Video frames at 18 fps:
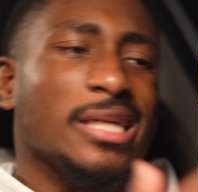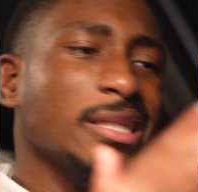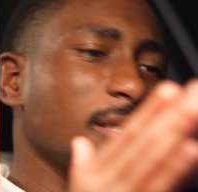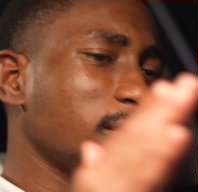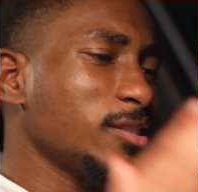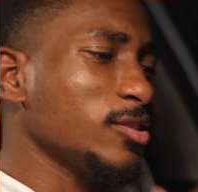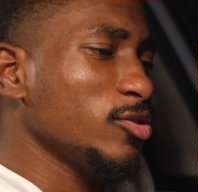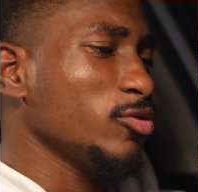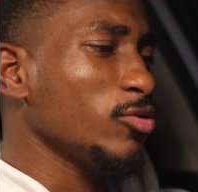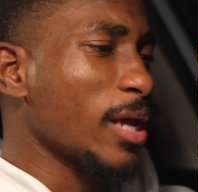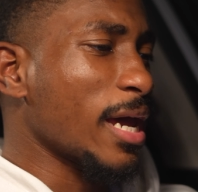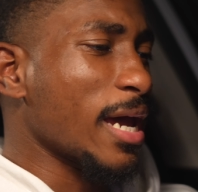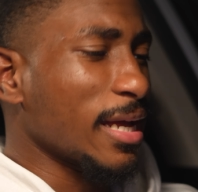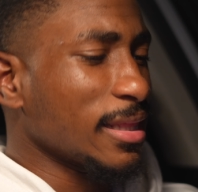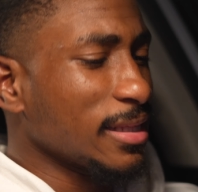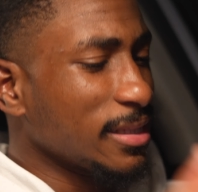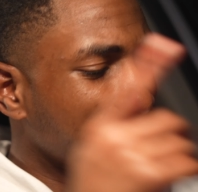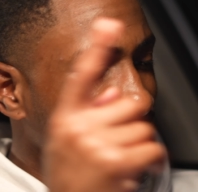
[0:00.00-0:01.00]
I need to do
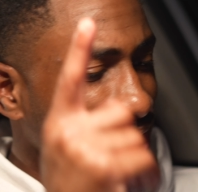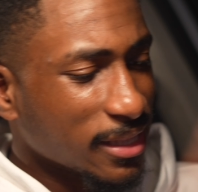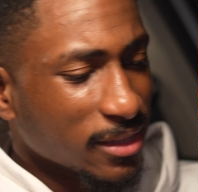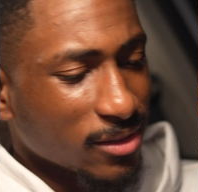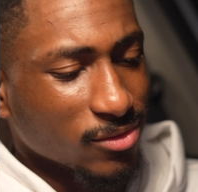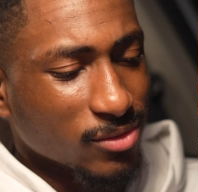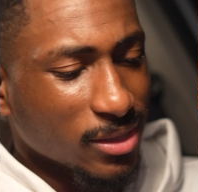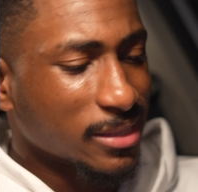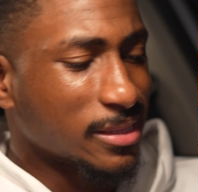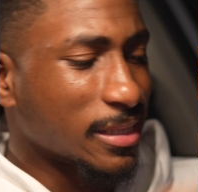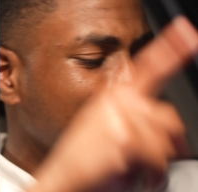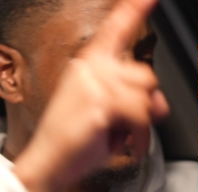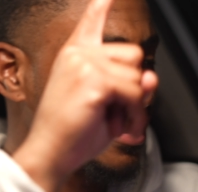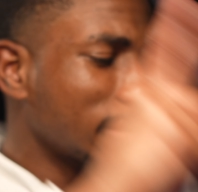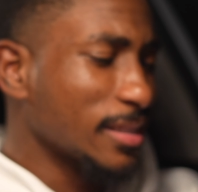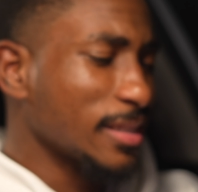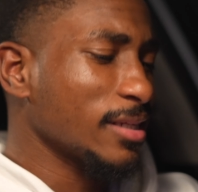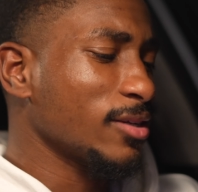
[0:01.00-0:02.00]
that. I need to get on this. I
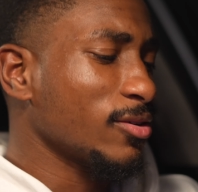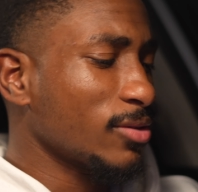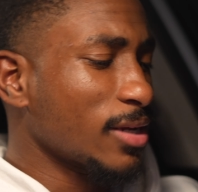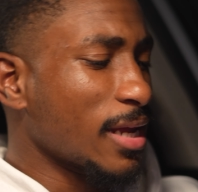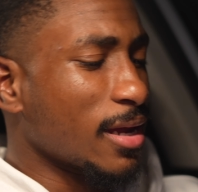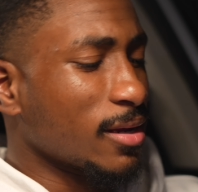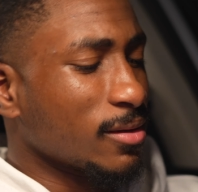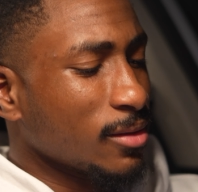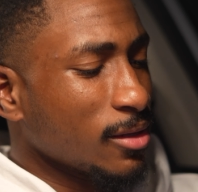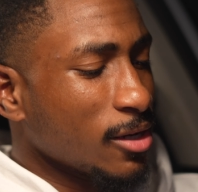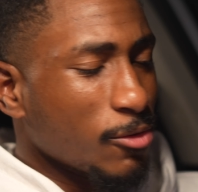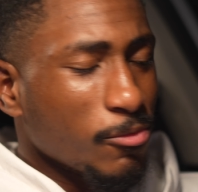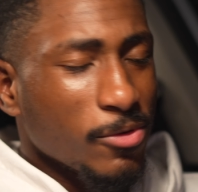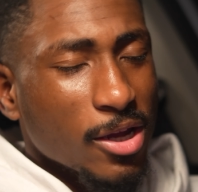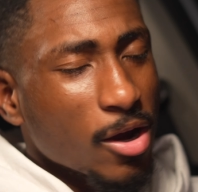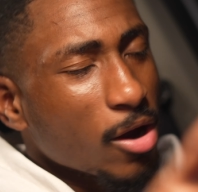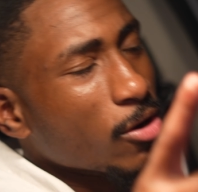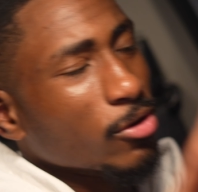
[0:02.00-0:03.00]
need to get on that.
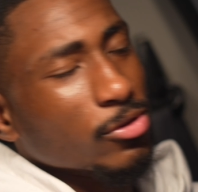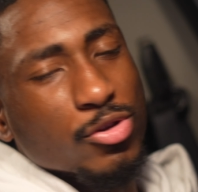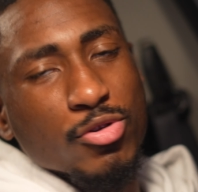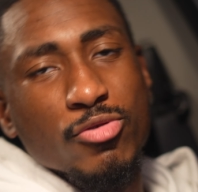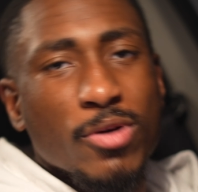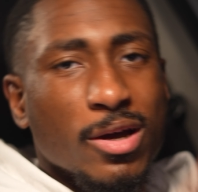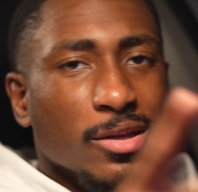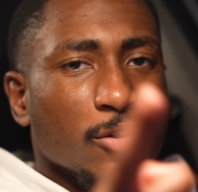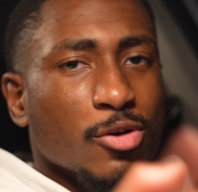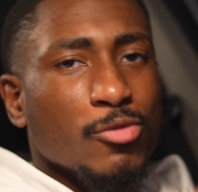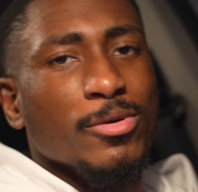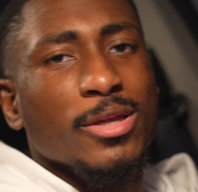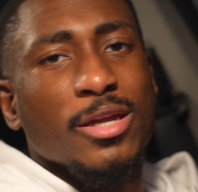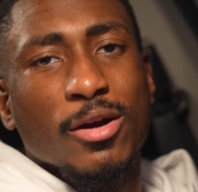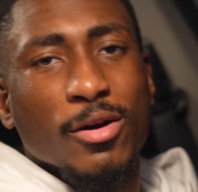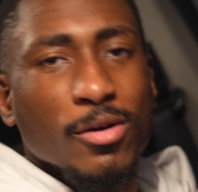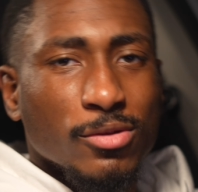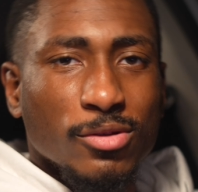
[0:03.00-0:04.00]
We all do. I know
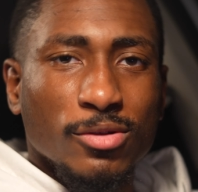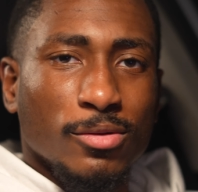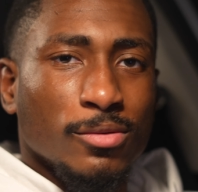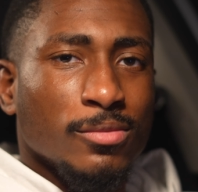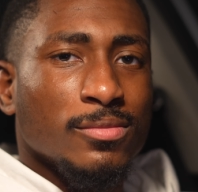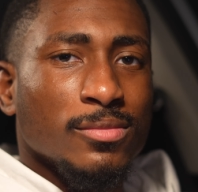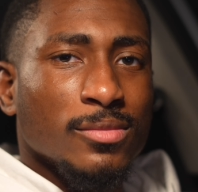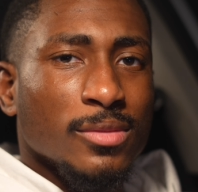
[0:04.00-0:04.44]
we all do.